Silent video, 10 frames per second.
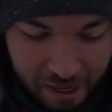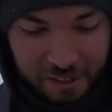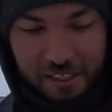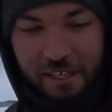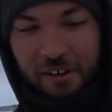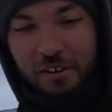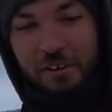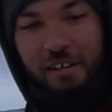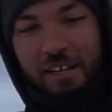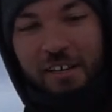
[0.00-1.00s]
it on the stinger
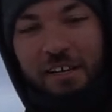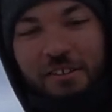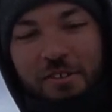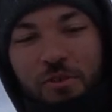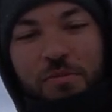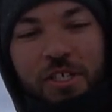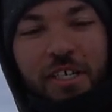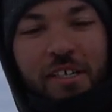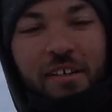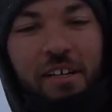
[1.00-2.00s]
hook and the tube
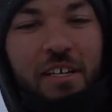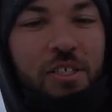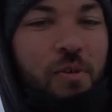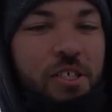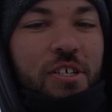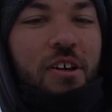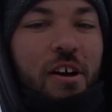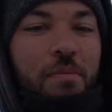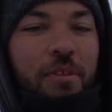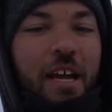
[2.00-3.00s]
jig, switched it
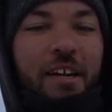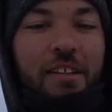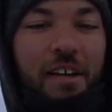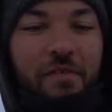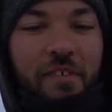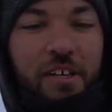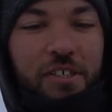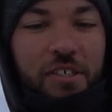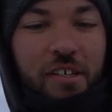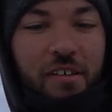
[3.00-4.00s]
up, landed that
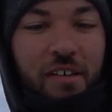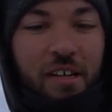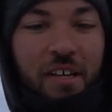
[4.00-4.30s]
fish, and